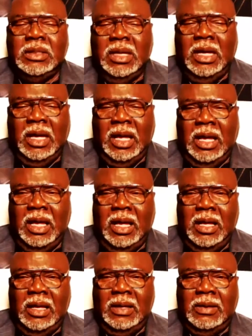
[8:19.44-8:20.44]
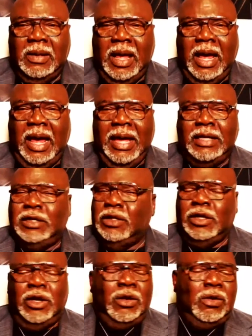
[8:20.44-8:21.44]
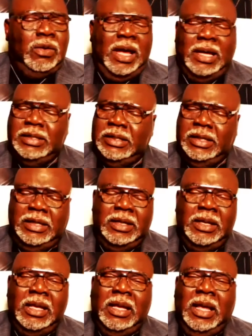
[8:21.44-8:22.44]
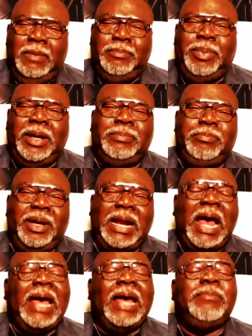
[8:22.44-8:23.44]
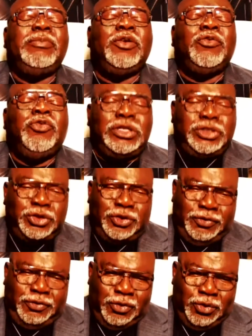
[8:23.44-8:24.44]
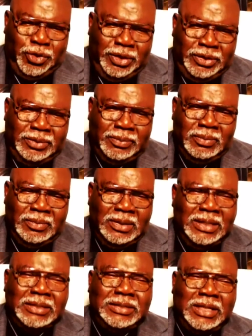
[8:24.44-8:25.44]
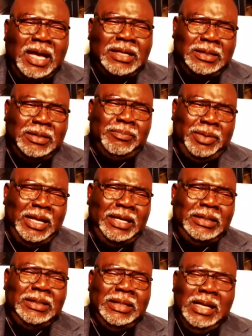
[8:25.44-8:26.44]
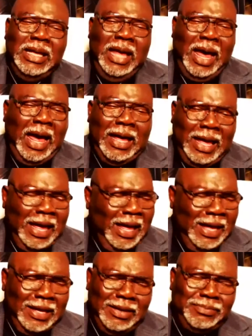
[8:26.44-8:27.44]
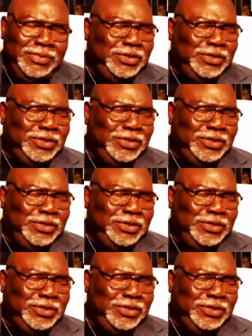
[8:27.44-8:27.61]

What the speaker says: I had no idea, but I am the richer for it. It's not a complaint. I had